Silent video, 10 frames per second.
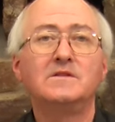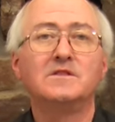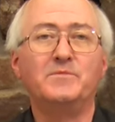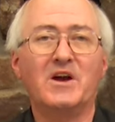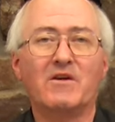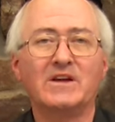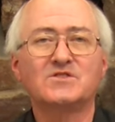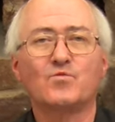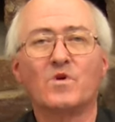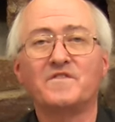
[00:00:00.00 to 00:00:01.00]
The
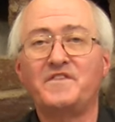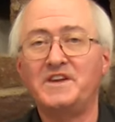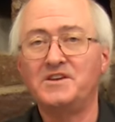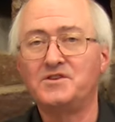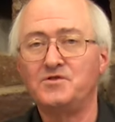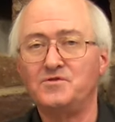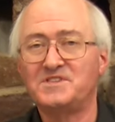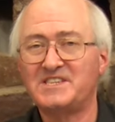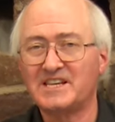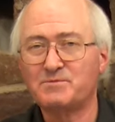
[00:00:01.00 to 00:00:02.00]
bearings were fitted to
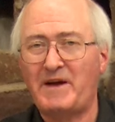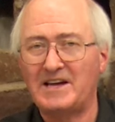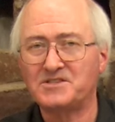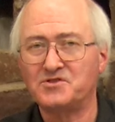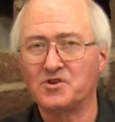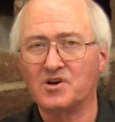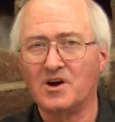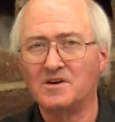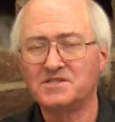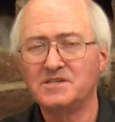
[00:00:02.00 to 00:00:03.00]
six passenger
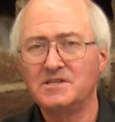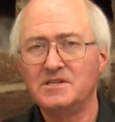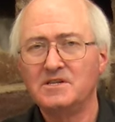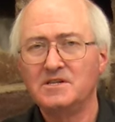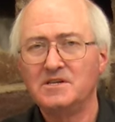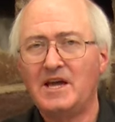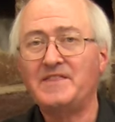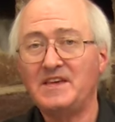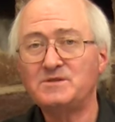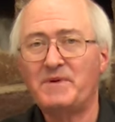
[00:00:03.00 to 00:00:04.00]
cars,
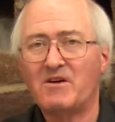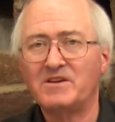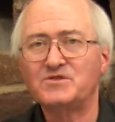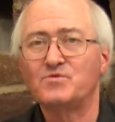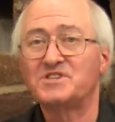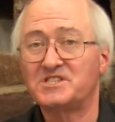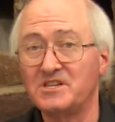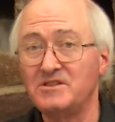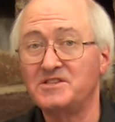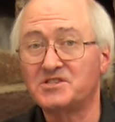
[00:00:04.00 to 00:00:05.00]
and these bearings were
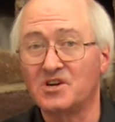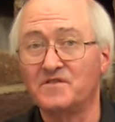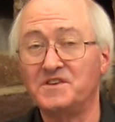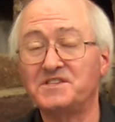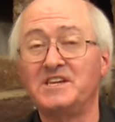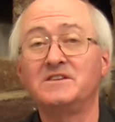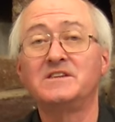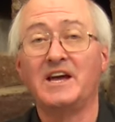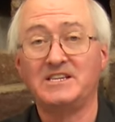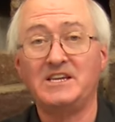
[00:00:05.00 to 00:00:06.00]
still in service in
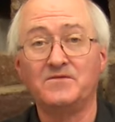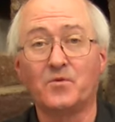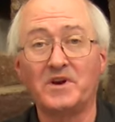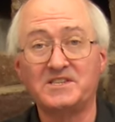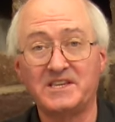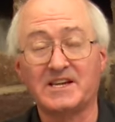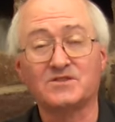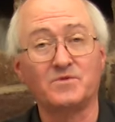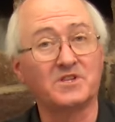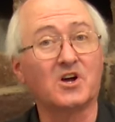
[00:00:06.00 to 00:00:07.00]

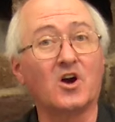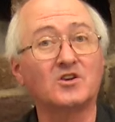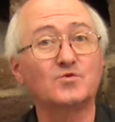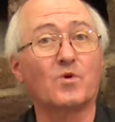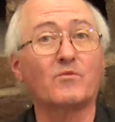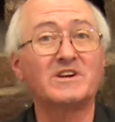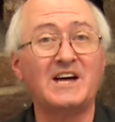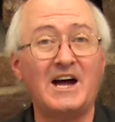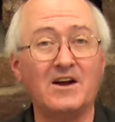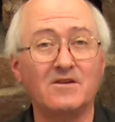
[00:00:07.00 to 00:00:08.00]
1946 when the cars were
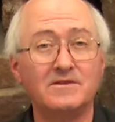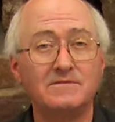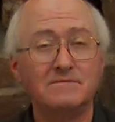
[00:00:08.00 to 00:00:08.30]
retired.